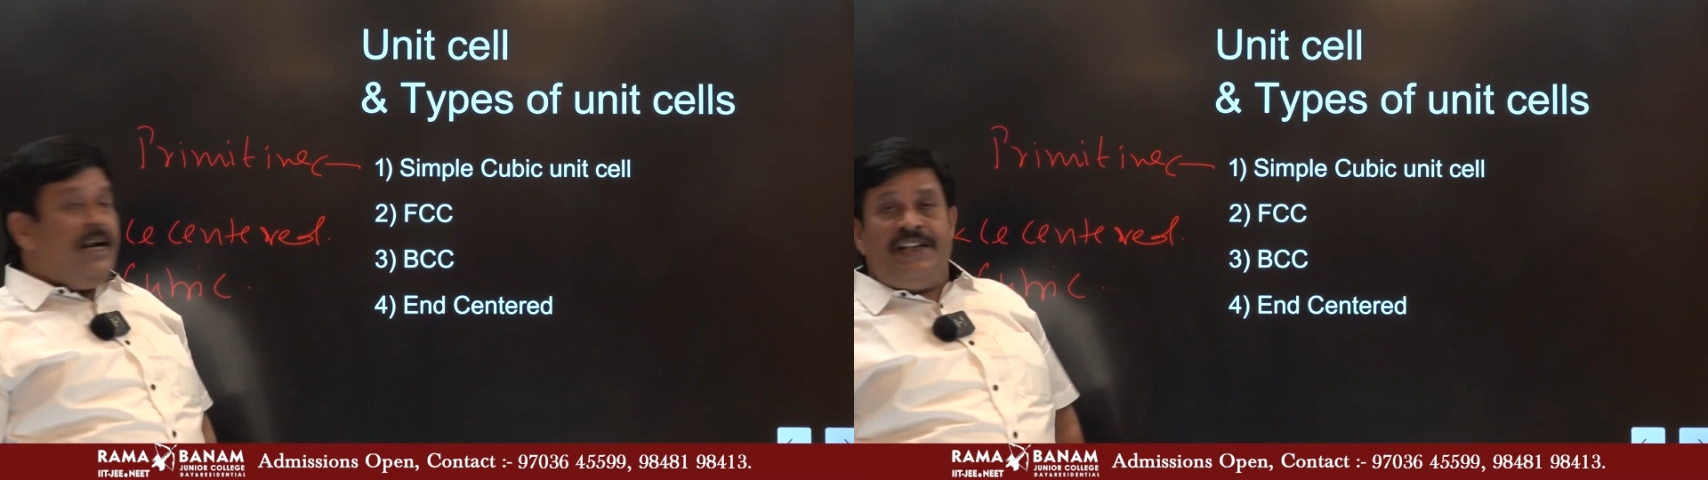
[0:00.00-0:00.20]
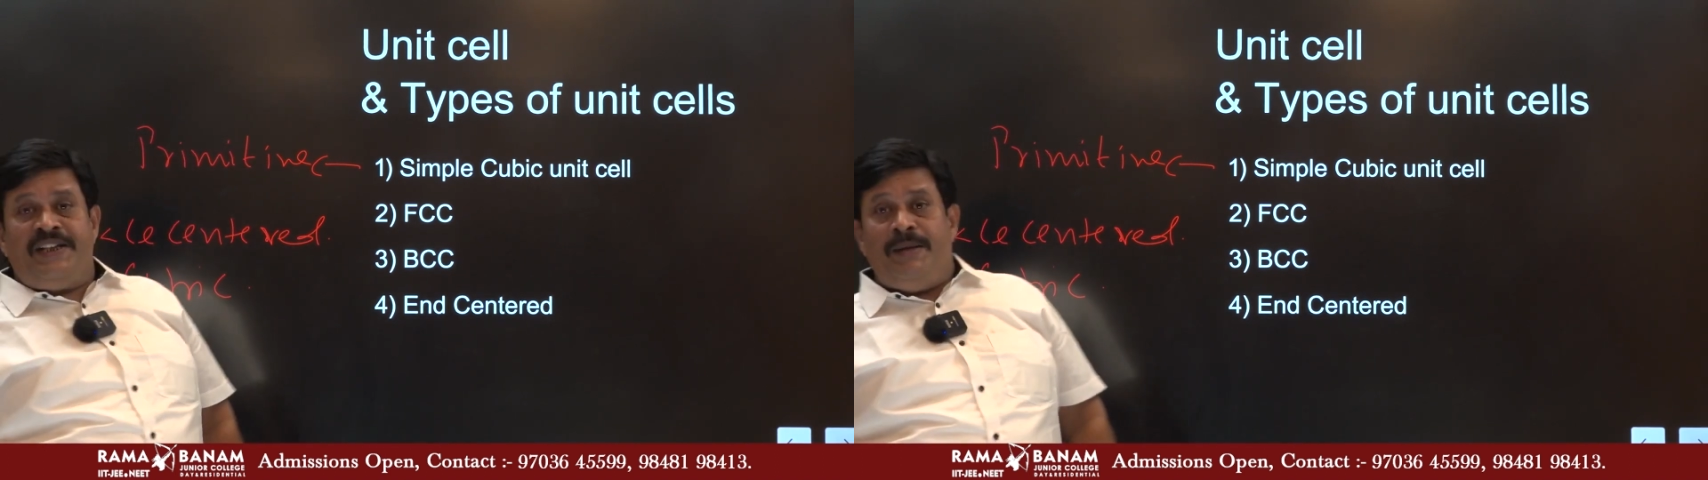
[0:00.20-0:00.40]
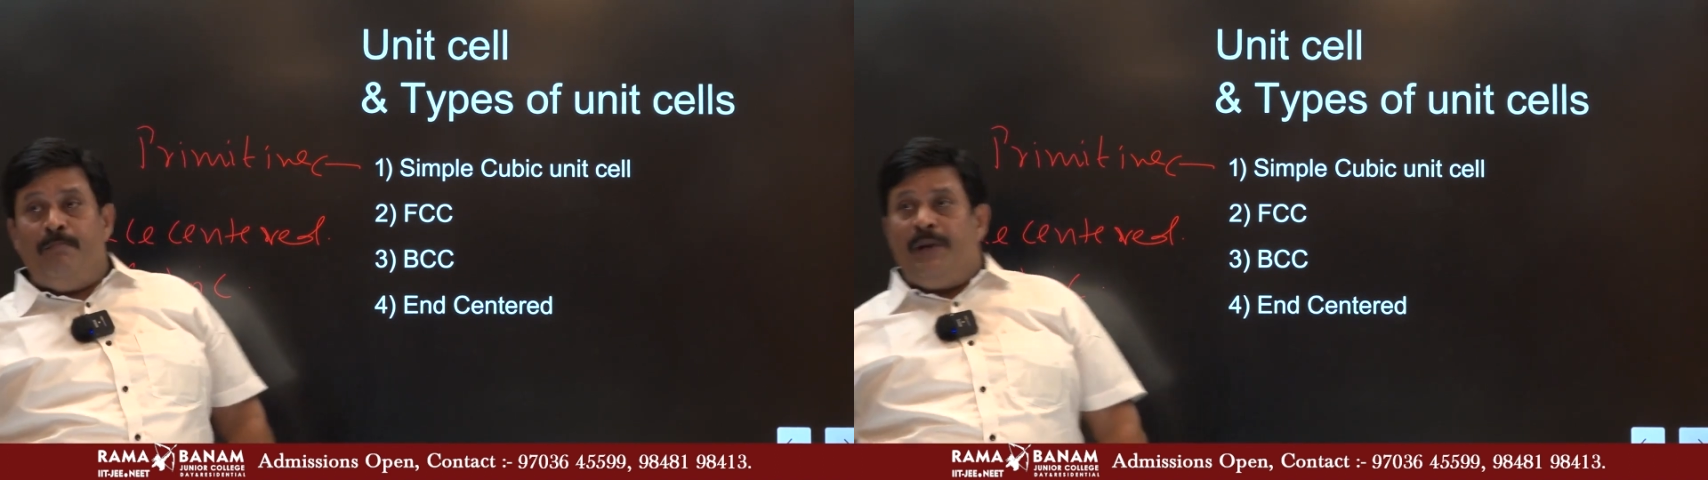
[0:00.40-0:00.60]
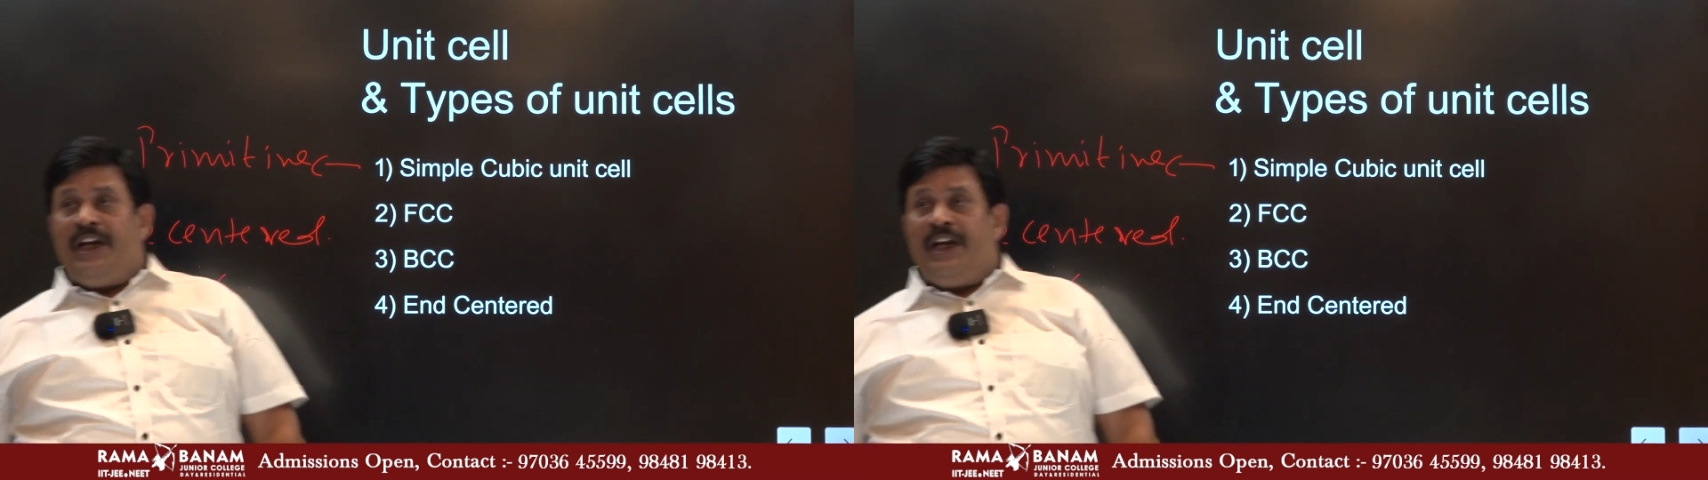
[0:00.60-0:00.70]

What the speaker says: as simple